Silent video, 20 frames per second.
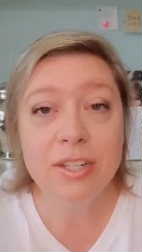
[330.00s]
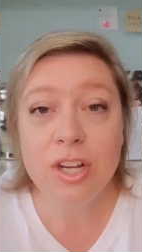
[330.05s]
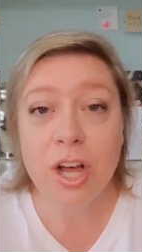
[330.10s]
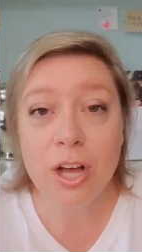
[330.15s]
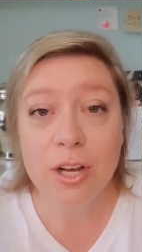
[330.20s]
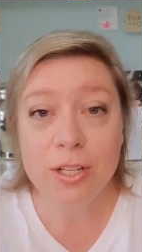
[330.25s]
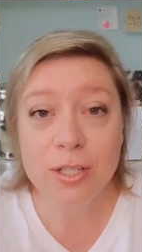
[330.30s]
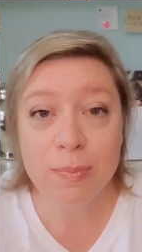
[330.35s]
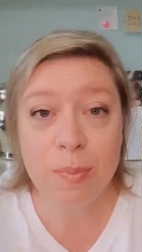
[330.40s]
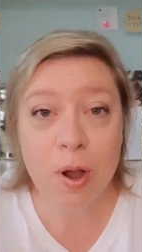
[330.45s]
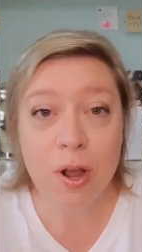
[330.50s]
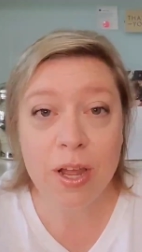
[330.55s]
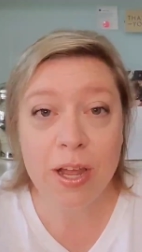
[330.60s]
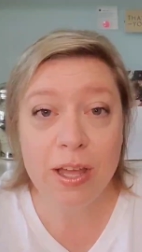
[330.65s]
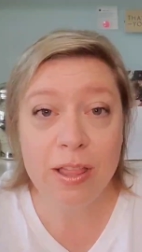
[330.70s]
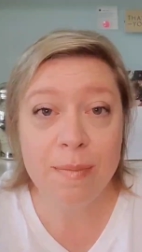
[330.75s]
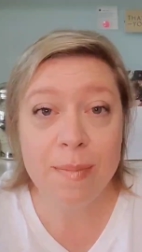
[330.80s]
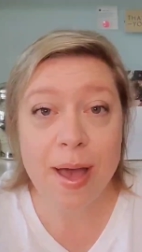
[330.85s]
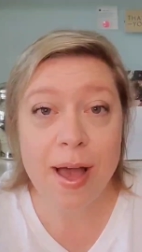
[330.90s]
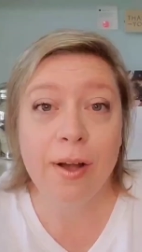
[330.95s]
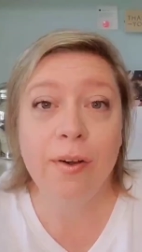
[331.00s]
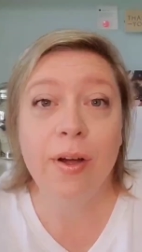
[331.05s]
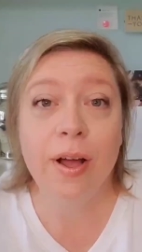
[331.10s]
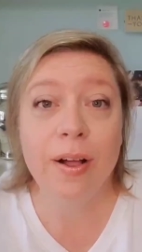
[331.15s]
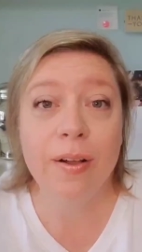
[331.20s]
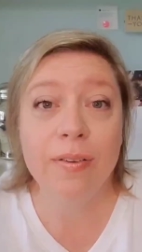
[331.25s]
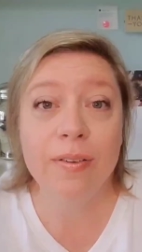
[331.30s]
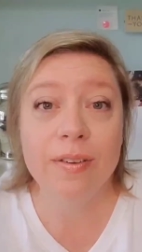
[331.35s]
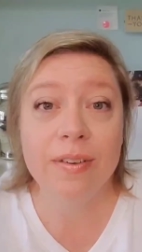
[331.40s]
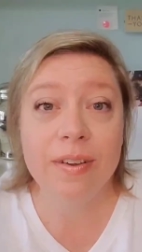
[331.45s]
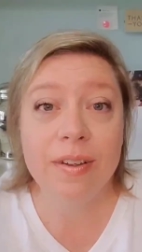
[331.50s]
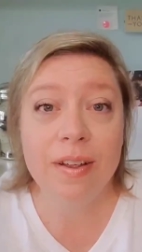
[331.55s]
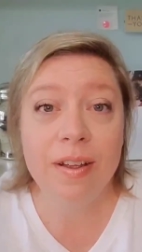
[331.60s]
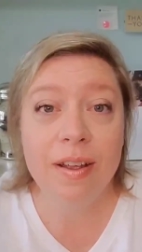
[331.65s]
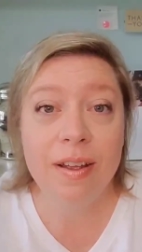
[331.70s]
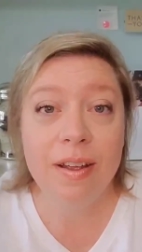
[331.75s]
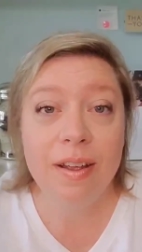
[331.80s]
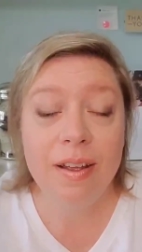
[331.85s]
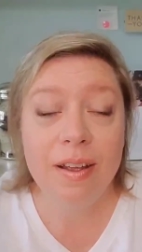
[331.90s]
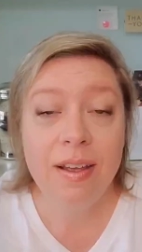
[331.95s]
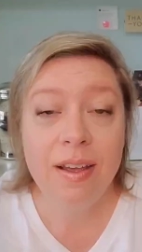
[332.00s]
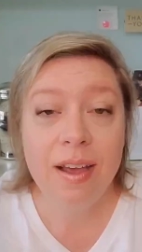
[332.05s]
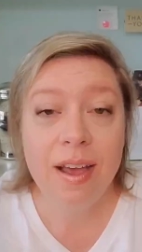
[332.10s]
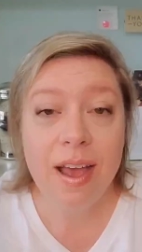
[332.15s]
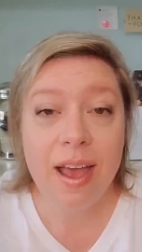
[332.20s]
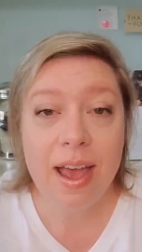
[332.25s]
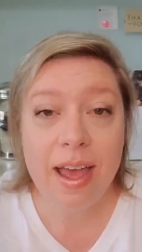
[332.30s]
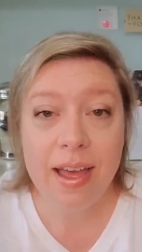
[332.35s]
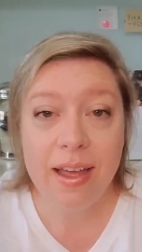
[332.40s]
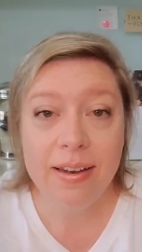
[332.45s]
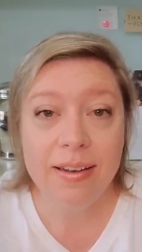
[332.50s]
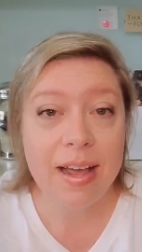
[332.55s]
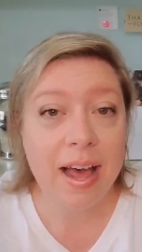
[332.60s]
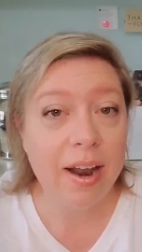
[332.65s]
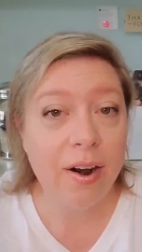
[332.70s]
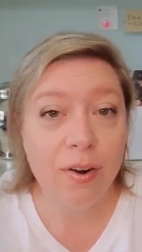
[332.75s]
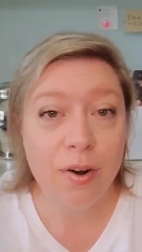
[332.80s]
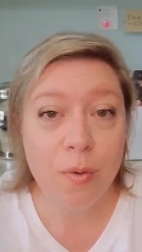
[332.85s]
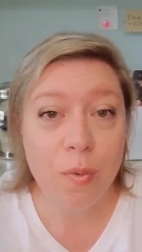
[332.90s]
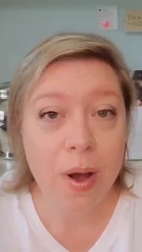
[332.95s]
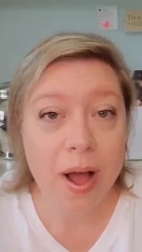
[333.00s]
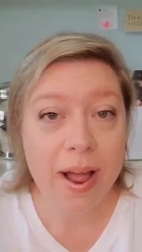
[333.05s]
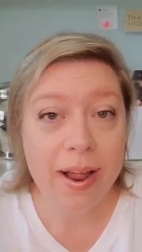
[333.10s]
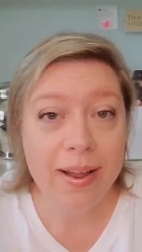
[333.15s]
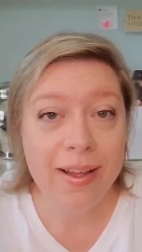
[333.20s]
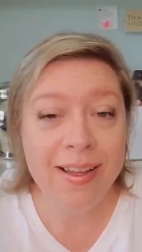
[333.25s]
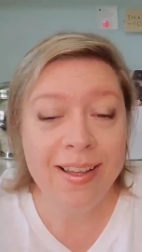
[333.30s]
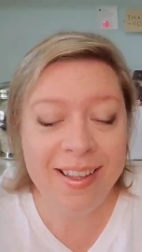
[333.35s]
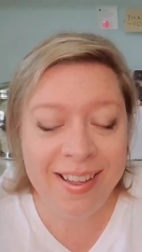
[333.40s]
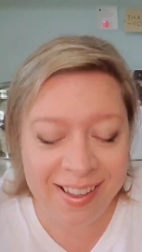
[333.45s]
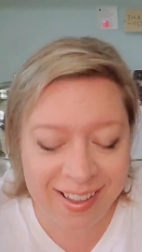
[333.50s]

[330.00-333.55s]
My dog is barking in the background, and I don't know why.